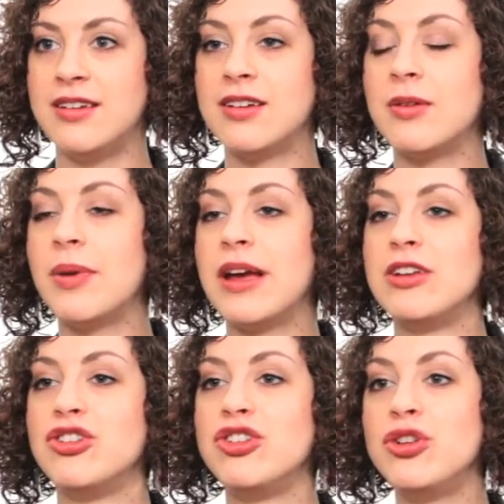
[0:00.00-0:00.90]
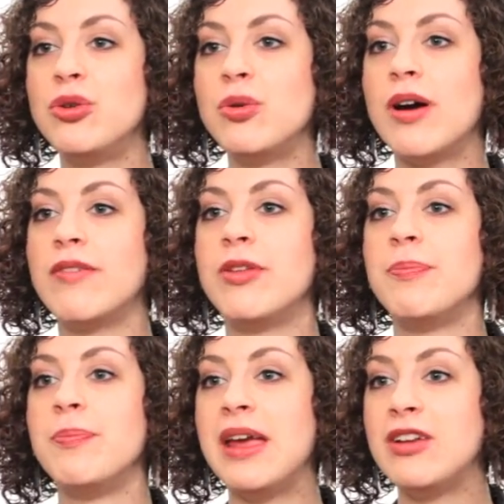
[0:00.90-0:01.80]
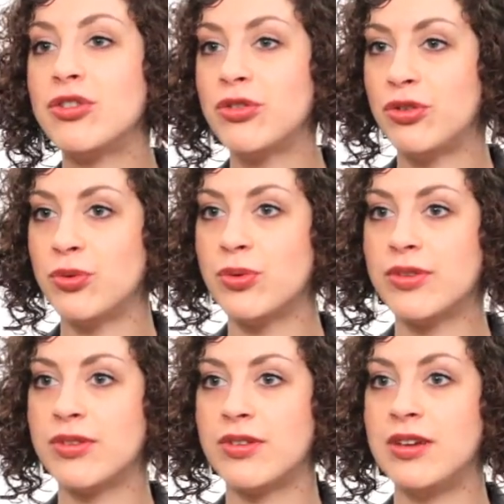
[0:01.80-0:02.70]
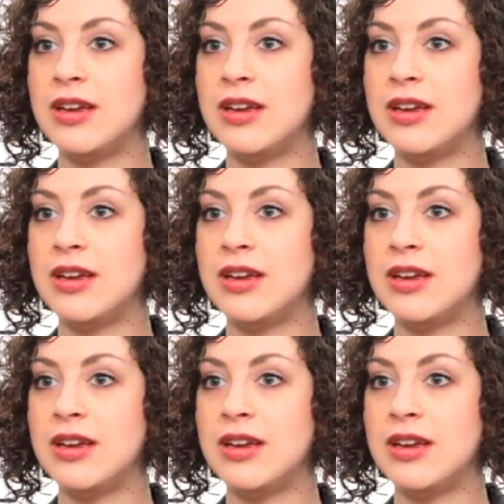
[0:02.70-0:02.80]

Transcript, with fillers: to combine two of the major tools